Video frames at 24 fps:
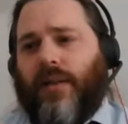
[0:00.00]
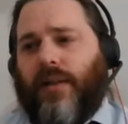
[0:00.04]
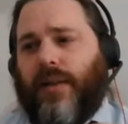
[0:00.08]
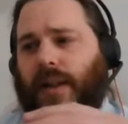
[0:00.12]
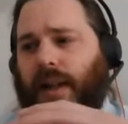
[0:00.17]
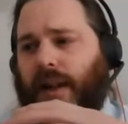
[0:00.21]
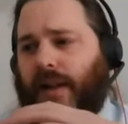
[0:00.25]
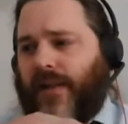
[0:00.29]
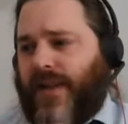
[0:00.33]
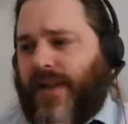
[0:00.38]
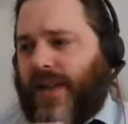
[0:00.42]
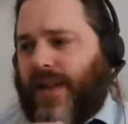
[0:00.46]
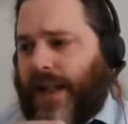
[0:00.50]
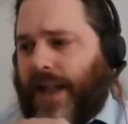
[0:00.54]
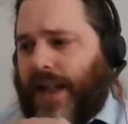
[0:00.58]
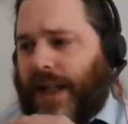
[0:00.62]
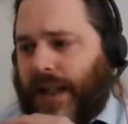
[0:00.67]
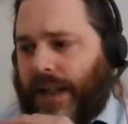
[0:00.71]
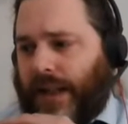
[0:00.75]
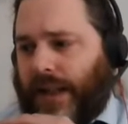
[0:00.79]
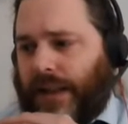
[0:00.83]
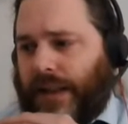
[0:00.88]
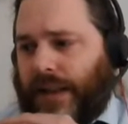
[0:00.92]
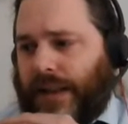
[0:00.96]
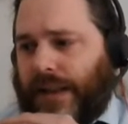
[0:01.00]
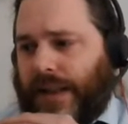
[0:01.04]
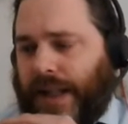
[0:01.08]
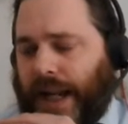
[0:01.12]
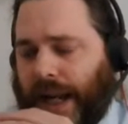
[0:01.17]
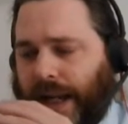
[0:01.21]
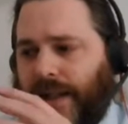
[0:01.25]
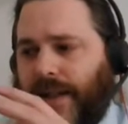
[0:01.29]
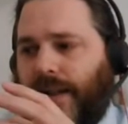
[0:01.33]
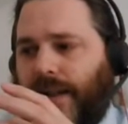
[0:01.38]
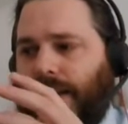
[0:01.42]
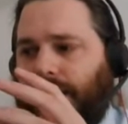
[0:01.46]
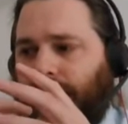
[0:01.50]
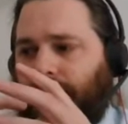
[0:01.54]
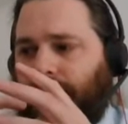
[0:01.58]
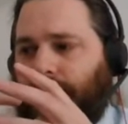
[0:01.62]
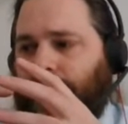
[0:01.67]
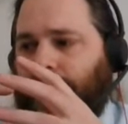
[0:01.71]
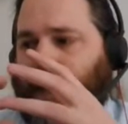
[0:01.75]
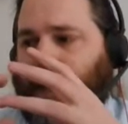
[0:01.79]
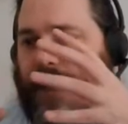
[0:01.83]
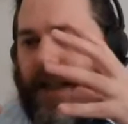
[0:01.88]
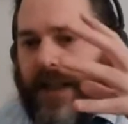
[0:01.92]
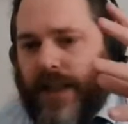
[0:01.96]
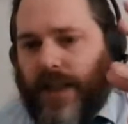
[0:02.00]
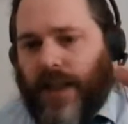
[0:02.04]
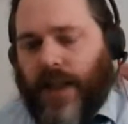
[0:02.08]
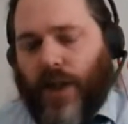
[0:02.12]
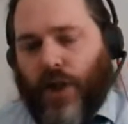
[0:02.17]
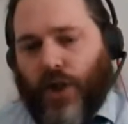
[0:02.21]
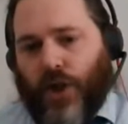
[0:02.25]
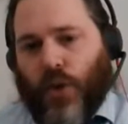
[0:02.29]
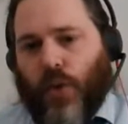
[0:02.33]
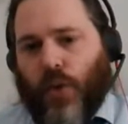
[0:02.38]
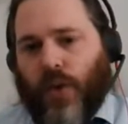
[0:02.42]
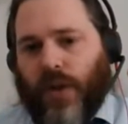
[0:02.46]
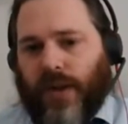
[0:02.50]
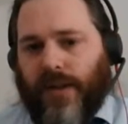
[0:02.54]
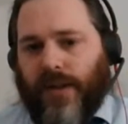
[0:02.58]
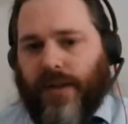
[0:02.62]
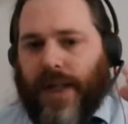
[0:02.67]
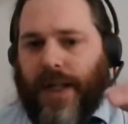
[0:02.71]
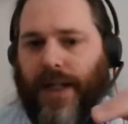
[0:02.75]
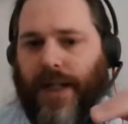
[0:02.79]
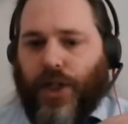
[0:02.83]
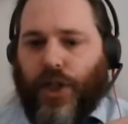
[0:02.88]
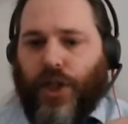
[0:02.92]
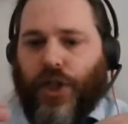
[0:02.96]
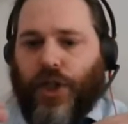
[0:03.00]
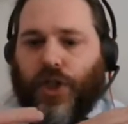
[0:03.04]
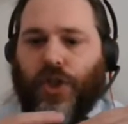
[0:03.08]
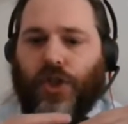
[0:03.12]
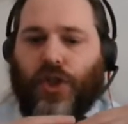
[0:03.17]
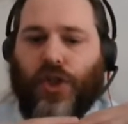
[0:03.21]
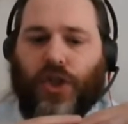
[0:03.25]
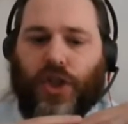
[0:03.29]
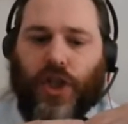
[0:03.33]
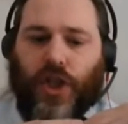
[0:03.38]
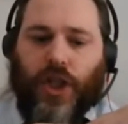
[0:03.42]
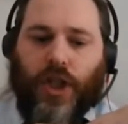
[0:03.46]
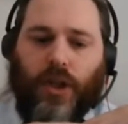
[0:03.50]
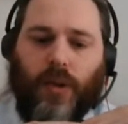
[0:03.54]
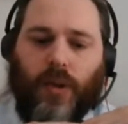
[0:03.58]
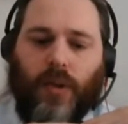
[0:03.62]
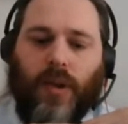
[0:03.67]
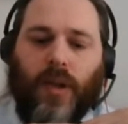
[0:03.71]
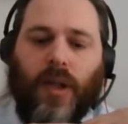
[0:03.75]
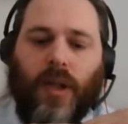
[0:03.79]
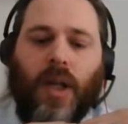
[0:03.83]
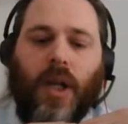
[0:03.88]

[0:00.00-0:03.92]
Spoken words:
There is a tendency in large organizations to